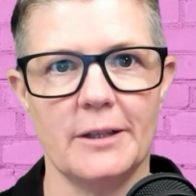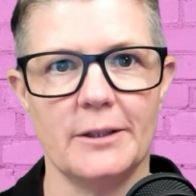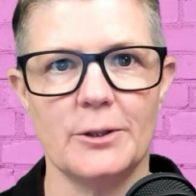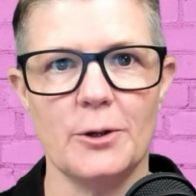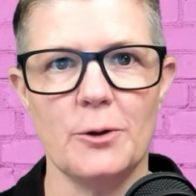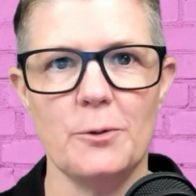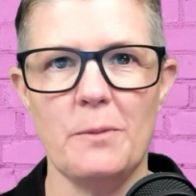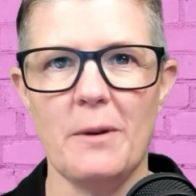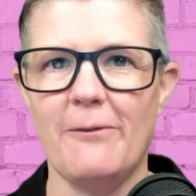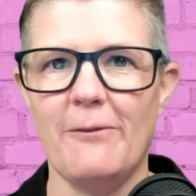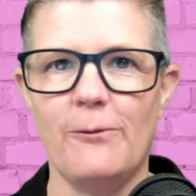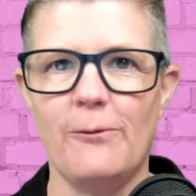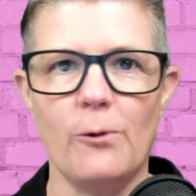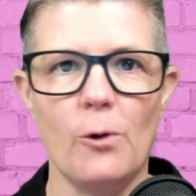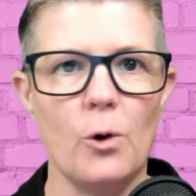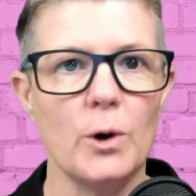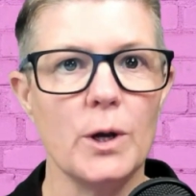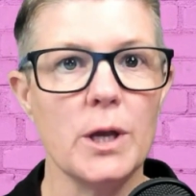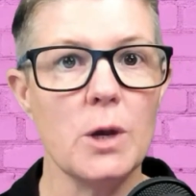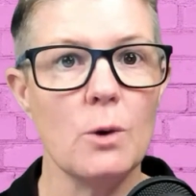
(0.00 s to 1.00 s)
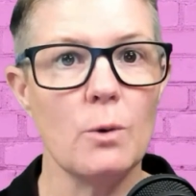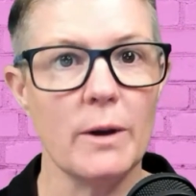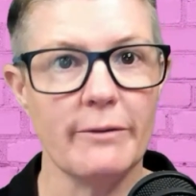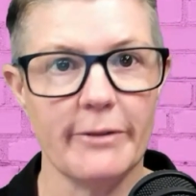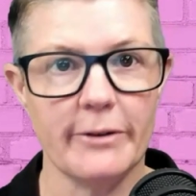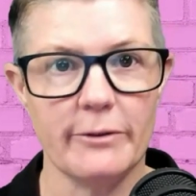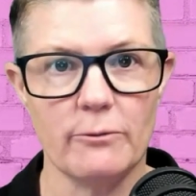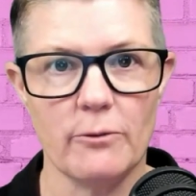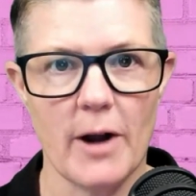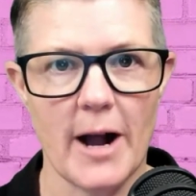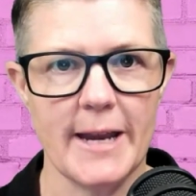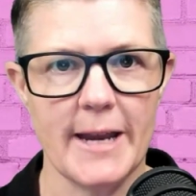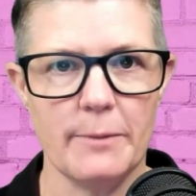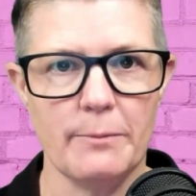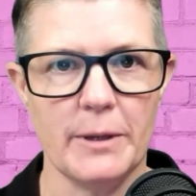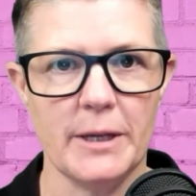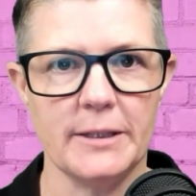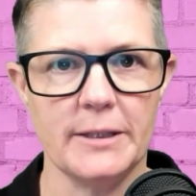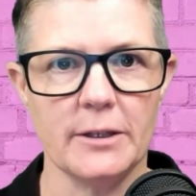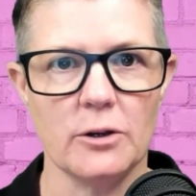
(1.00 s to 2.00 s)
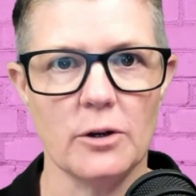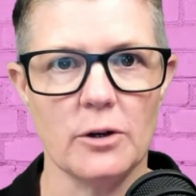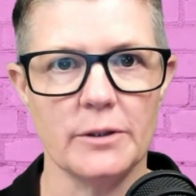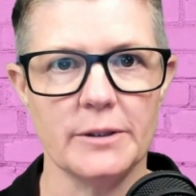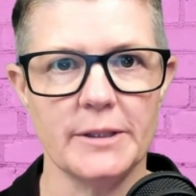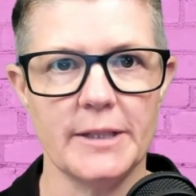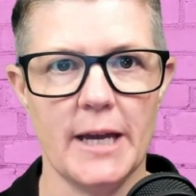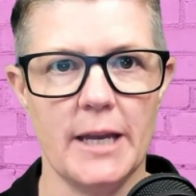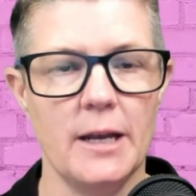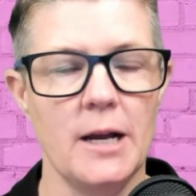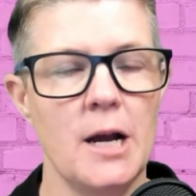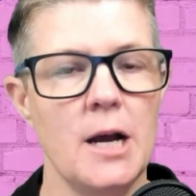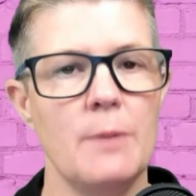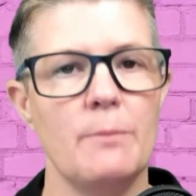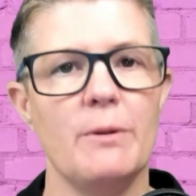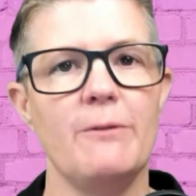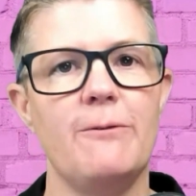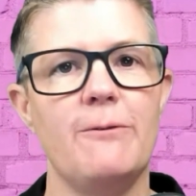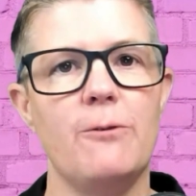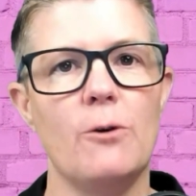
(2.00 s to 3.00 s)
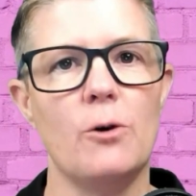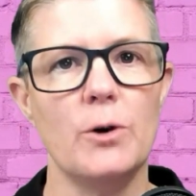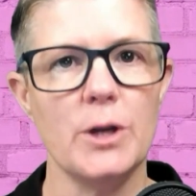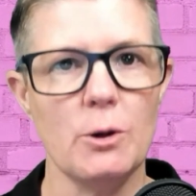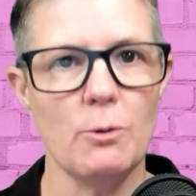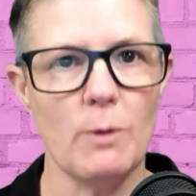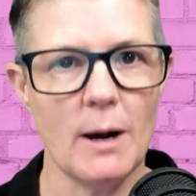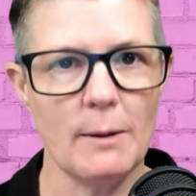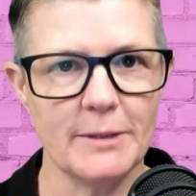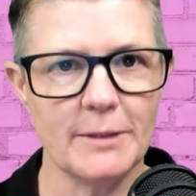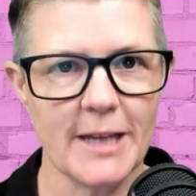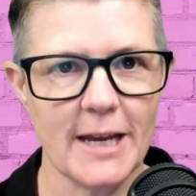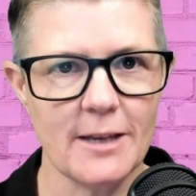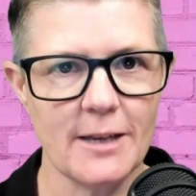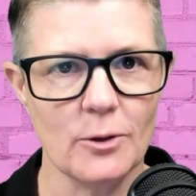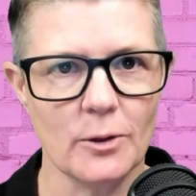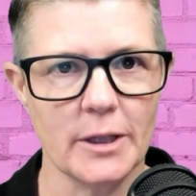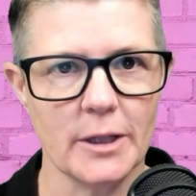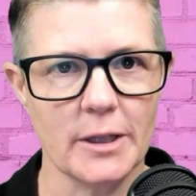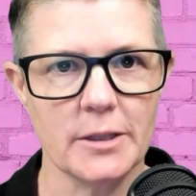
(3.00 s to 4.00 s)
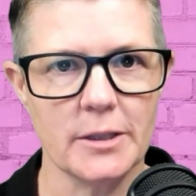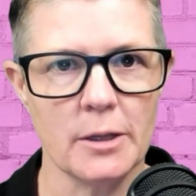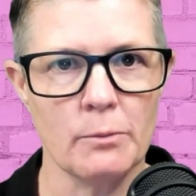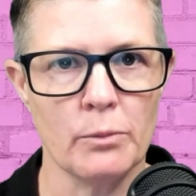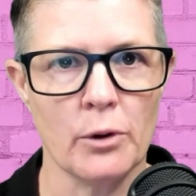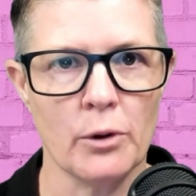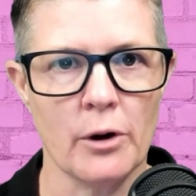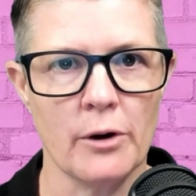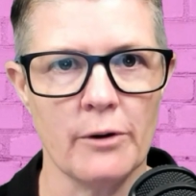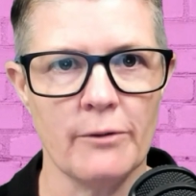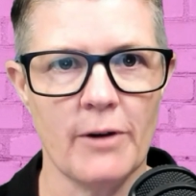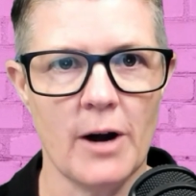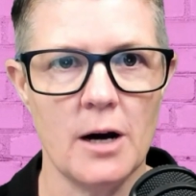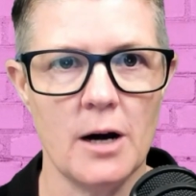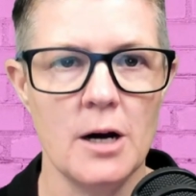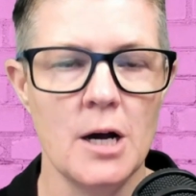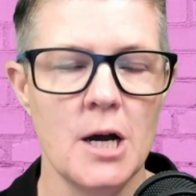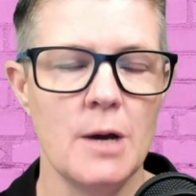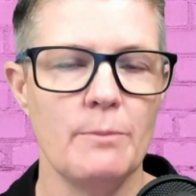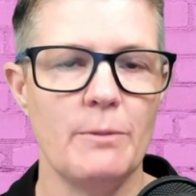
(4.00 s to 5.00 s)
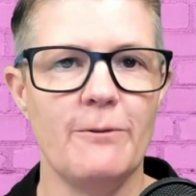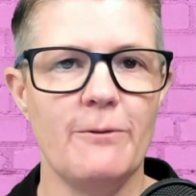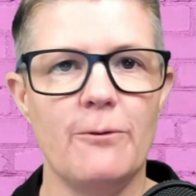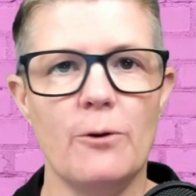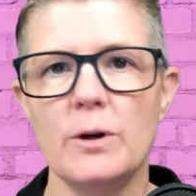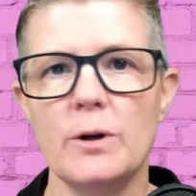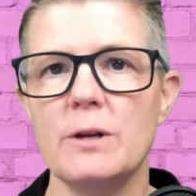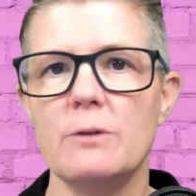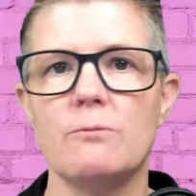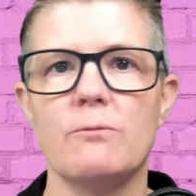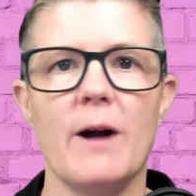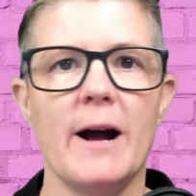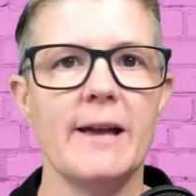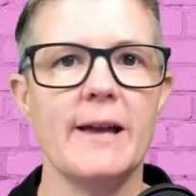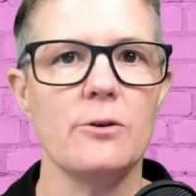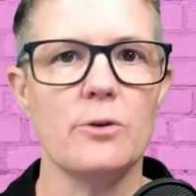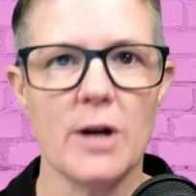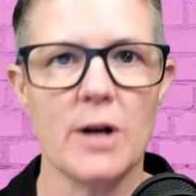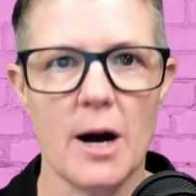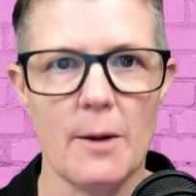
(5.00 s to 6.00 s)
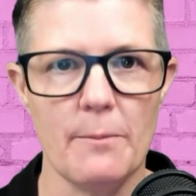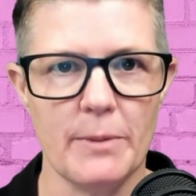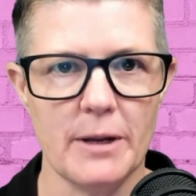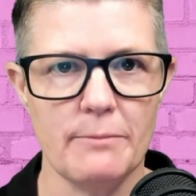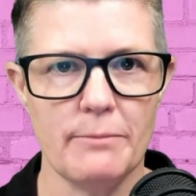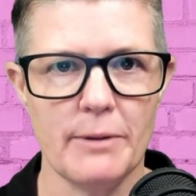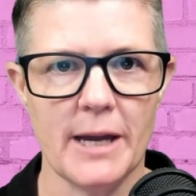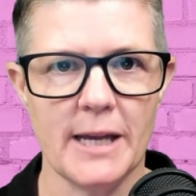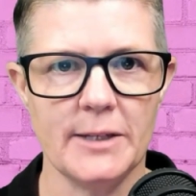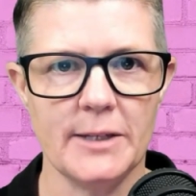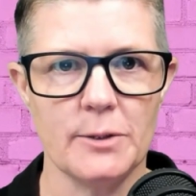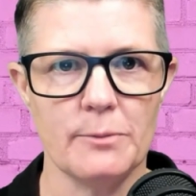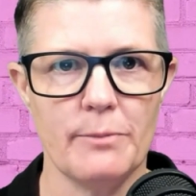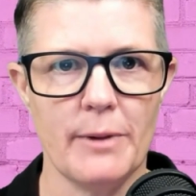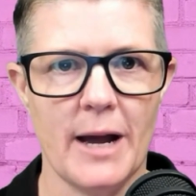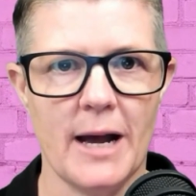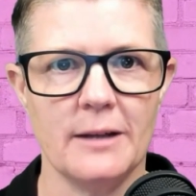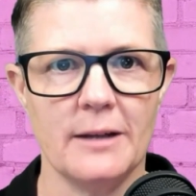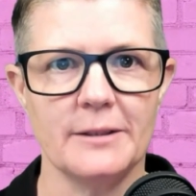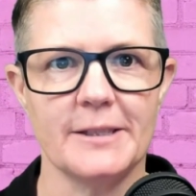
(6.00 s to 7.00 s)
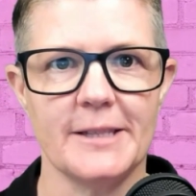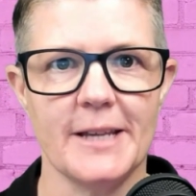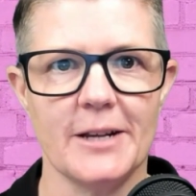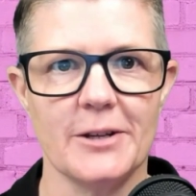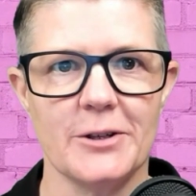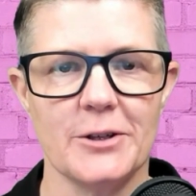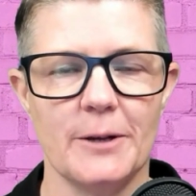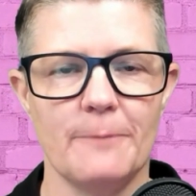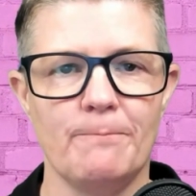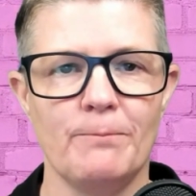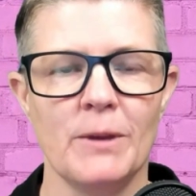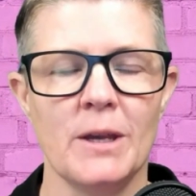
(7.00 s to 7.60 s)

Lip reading: So before you even write a piece of content, before you update your LinkedIn profile, before you write your company page about section,